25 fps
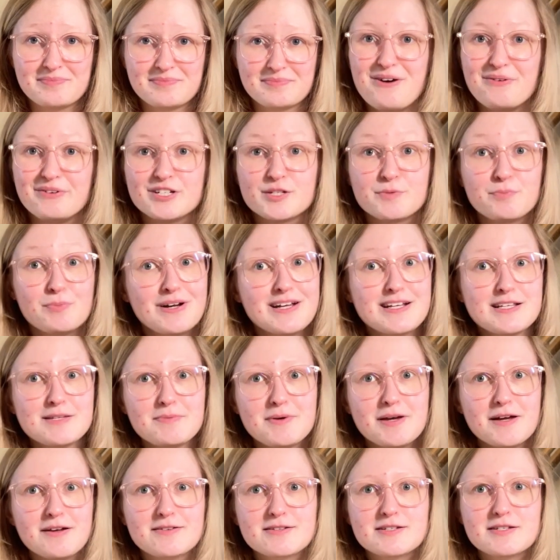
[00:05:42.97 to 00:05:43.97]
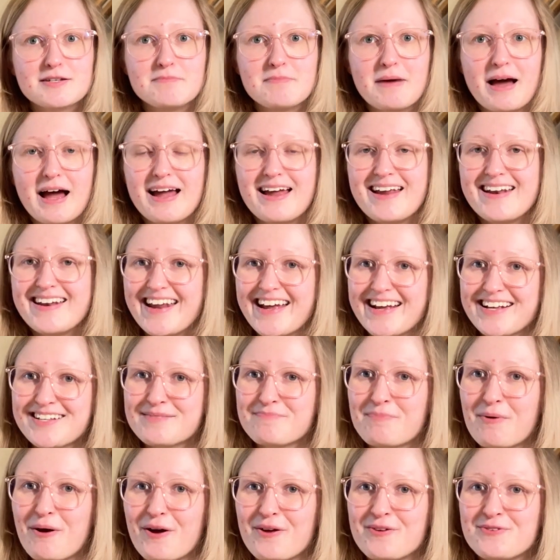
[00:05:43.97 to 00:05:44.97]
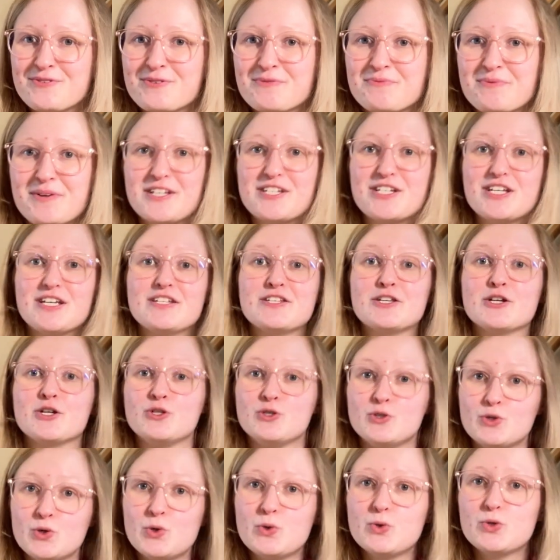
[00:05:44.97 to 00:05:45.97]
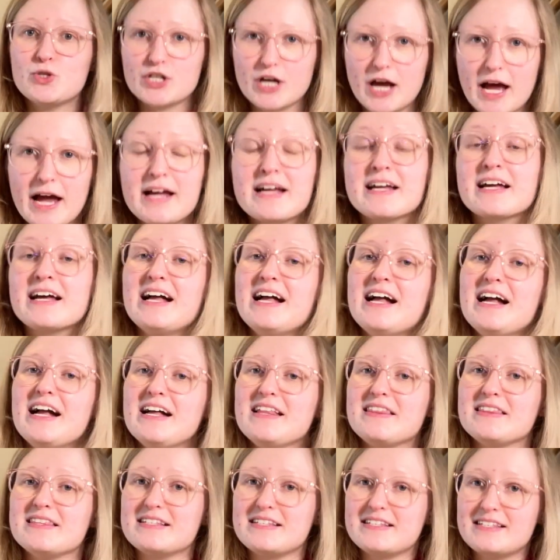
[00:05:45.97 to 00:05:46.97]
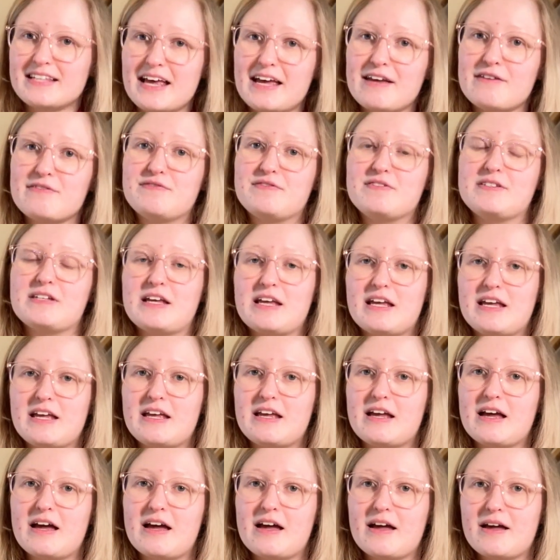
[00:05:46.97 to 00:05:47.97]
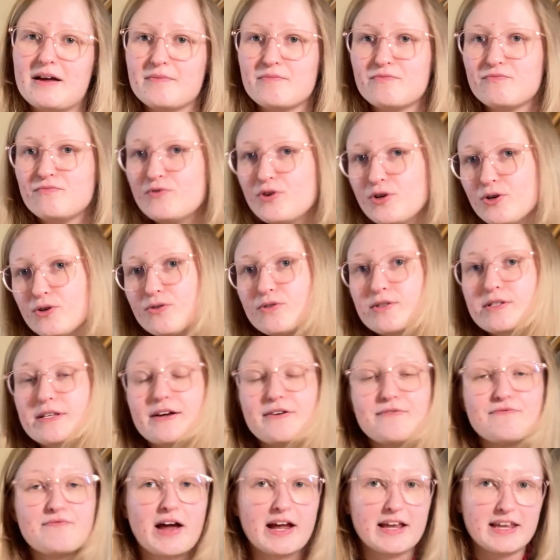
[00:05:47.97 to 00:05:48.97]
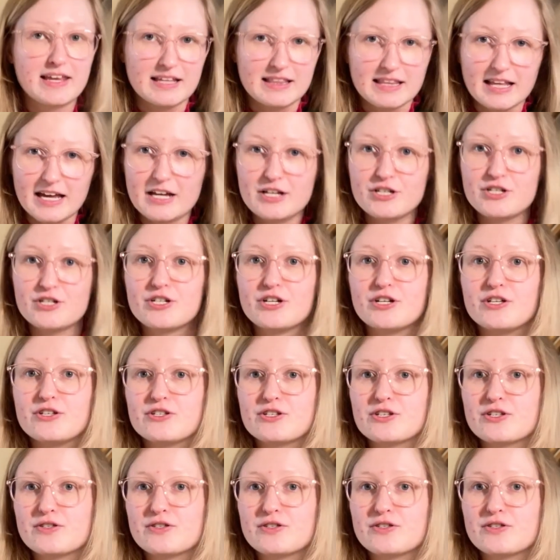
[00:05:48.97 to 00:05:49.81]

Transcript: Which brings me on to my next point, which is do check the safety rules and regulations.